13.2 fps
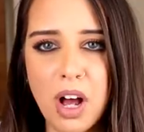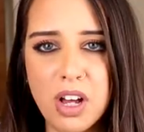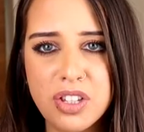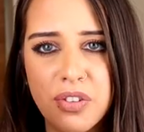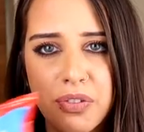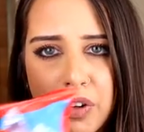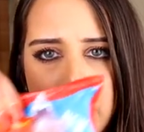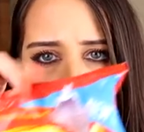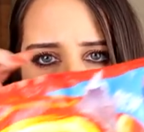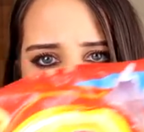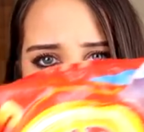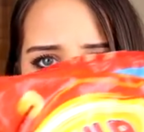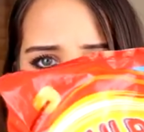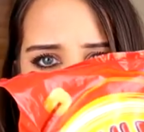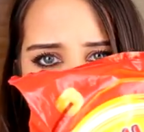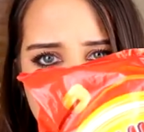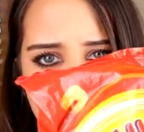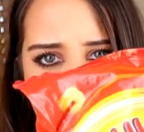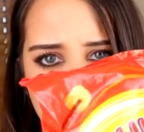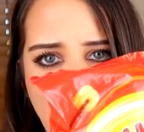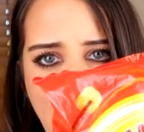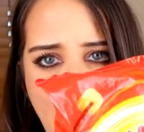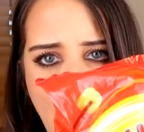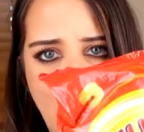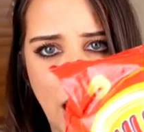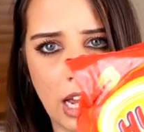past the freezer to this
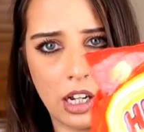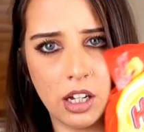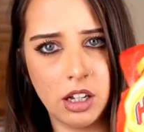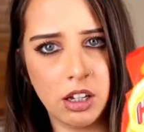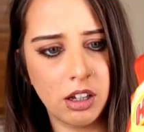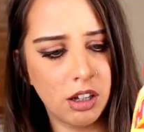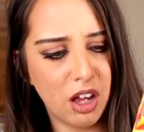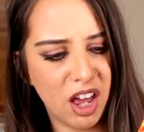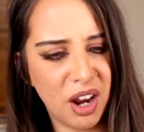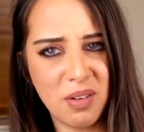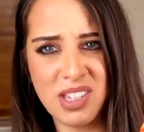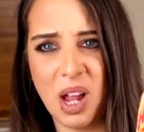bag and I